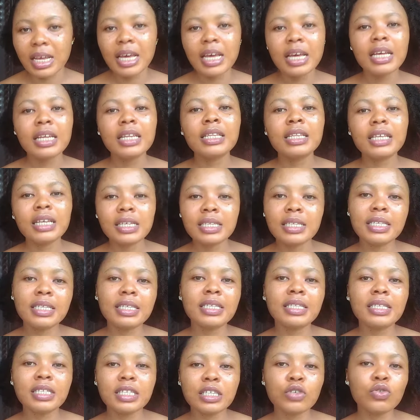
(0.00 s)
is
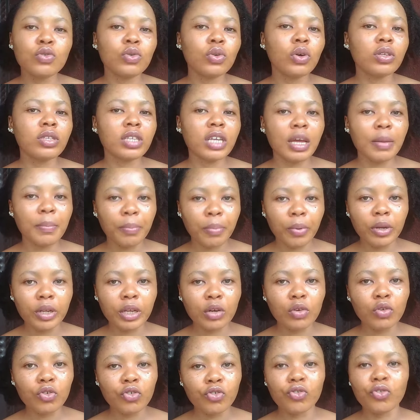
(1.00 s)
still not a body
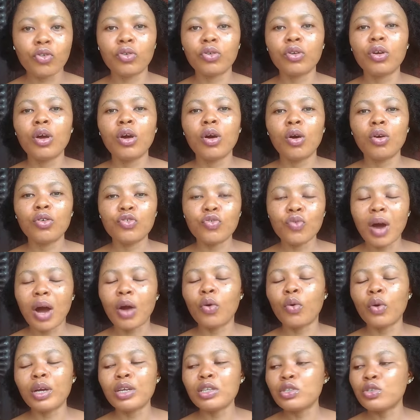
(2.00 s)
lotion you are
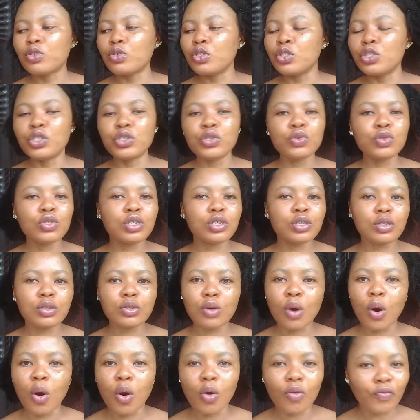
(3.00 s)
going to use
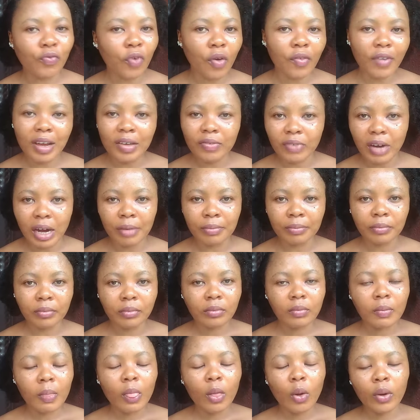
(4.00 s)
forever.
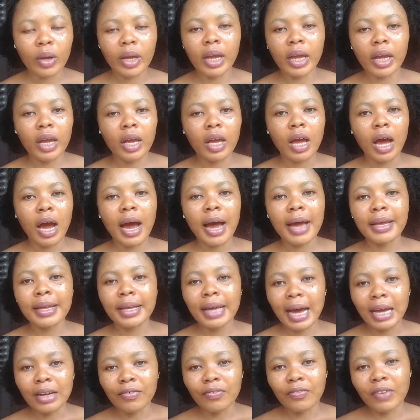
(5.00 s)
Okay, I
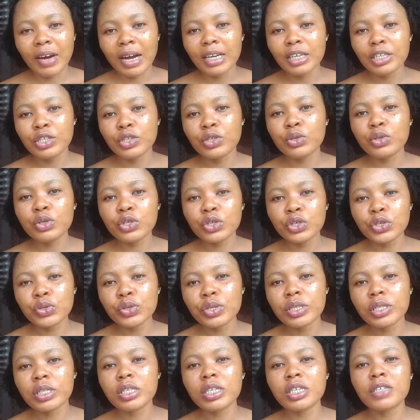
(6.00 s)
advise you use
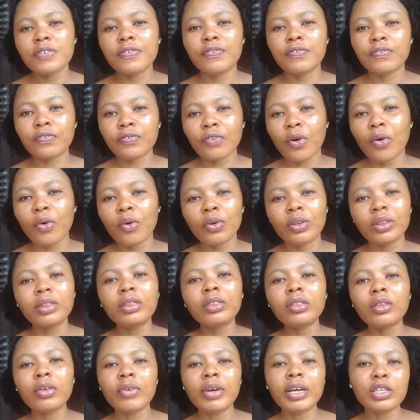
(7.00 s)
this for
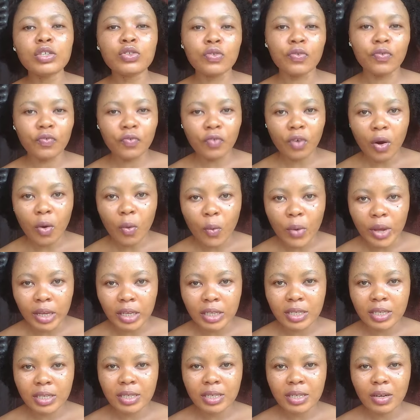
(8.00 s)
3 to 4
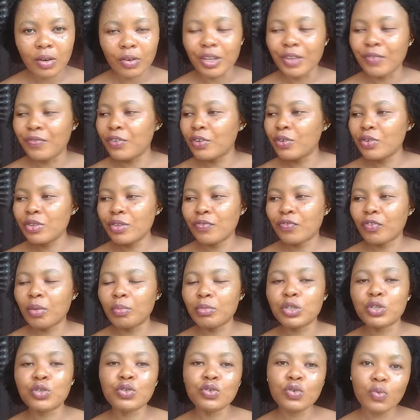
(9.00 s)
weeks. If you use it from
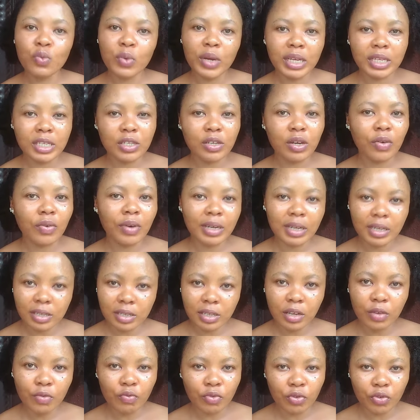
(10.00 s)
2 weeks, you're already seeing
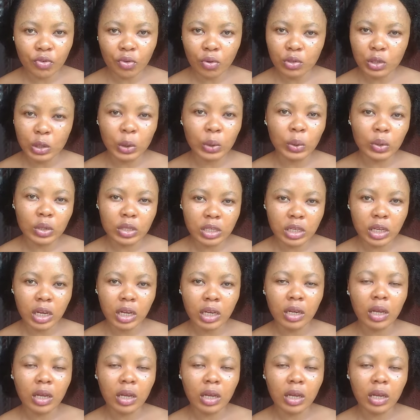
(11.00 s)
results on your skin.